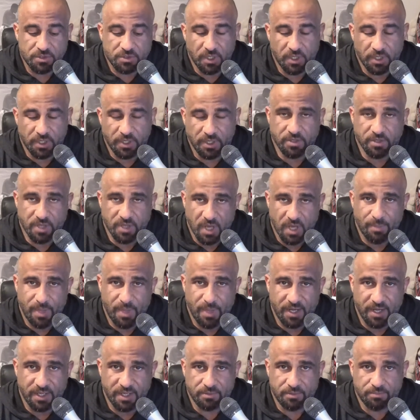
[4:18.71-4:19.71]
like your
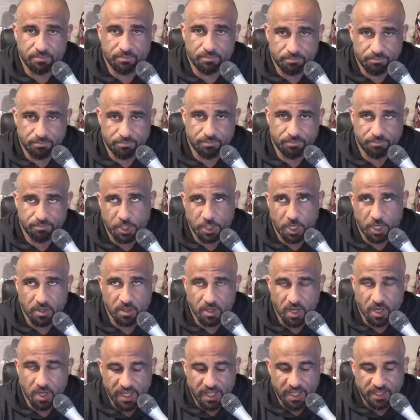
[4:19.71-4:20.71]
diabetic chart,
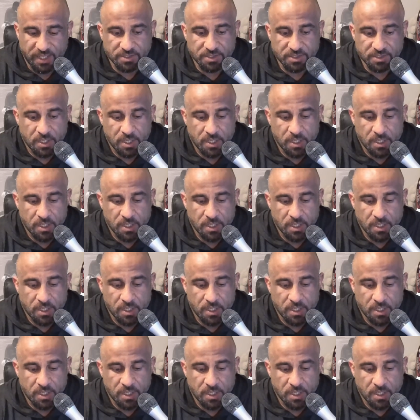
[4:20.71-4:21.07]
I guess,